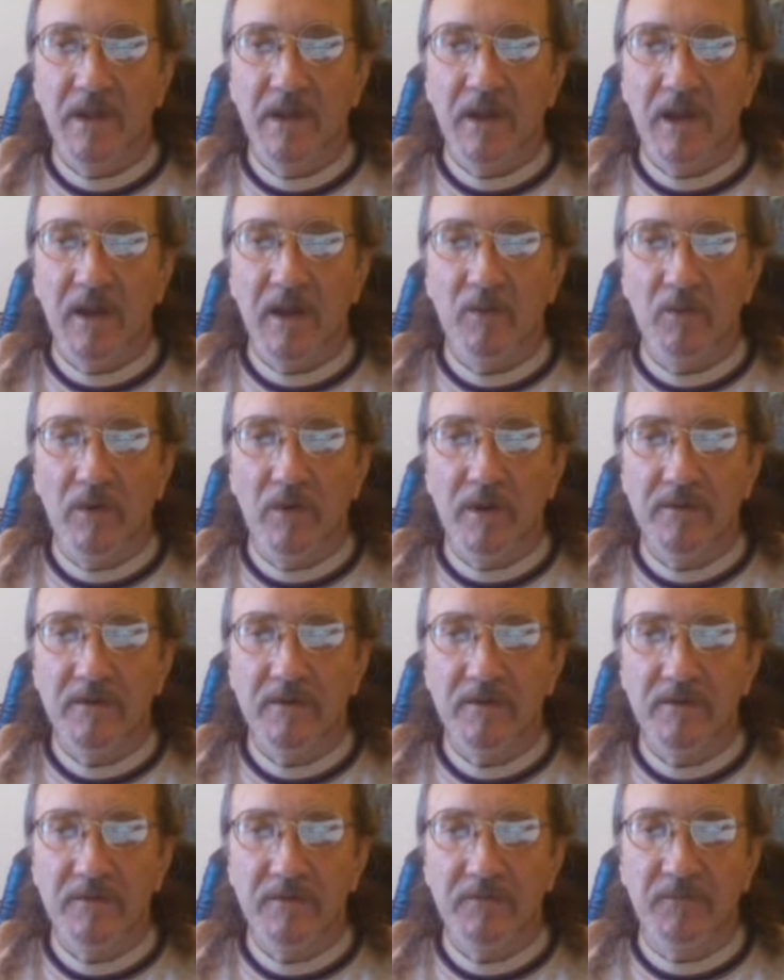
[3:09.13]
I
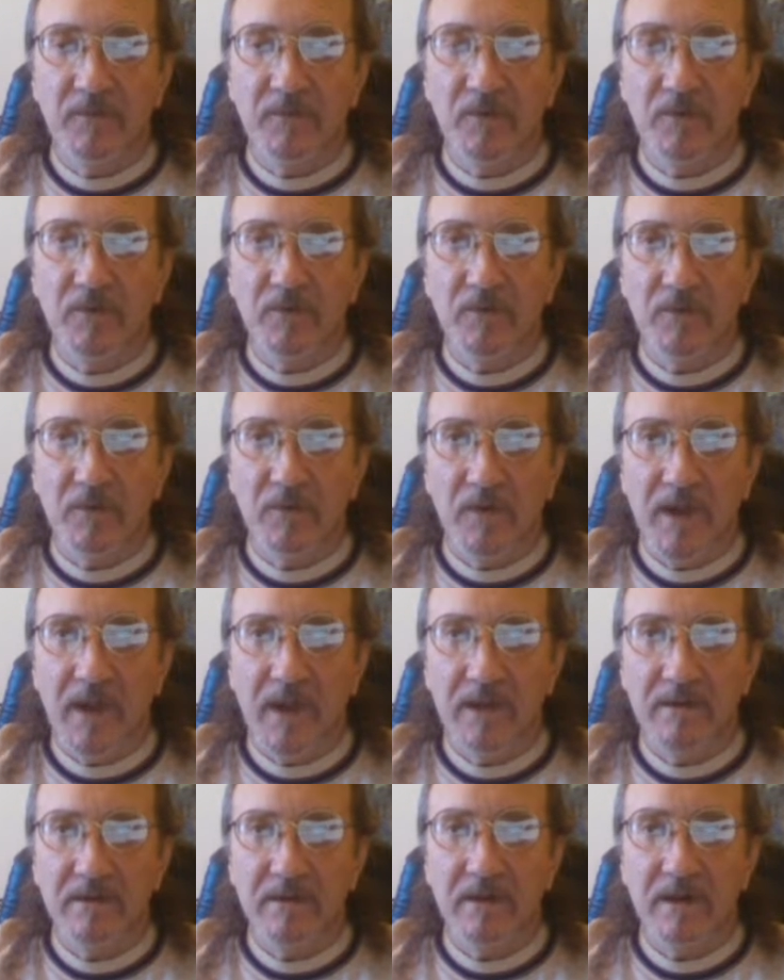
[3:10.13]
wanted the full
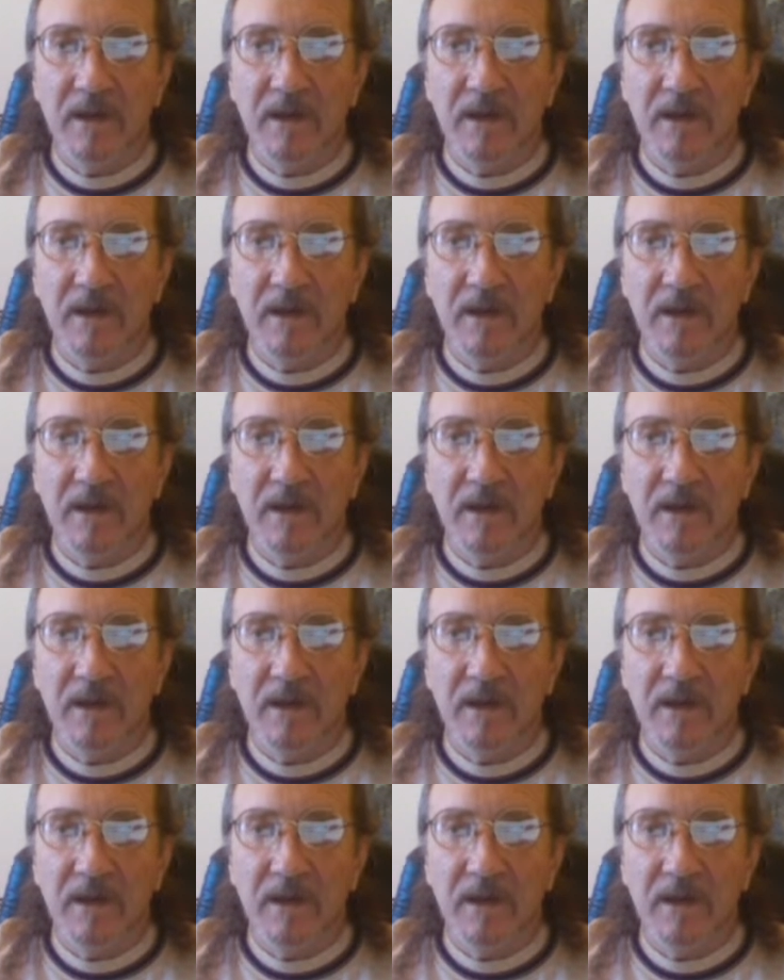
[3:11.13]
grant